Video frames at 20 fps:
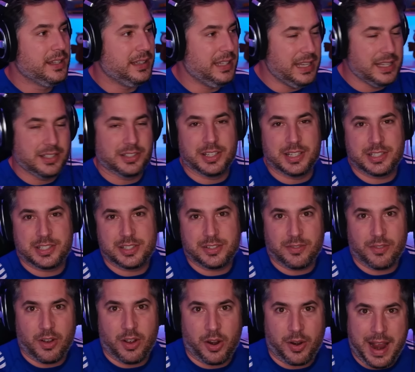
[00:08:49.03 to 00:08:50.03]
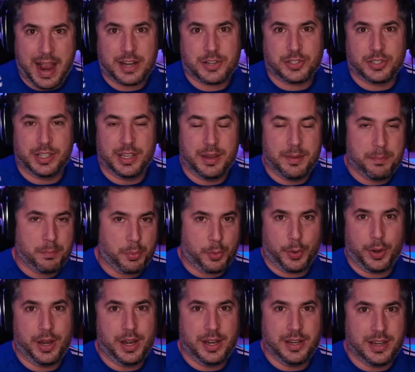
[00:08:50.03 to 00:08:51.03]
These lists are actually
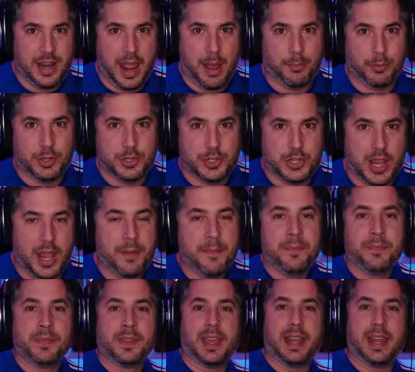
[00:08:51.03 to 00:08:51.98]
pretty damn legit.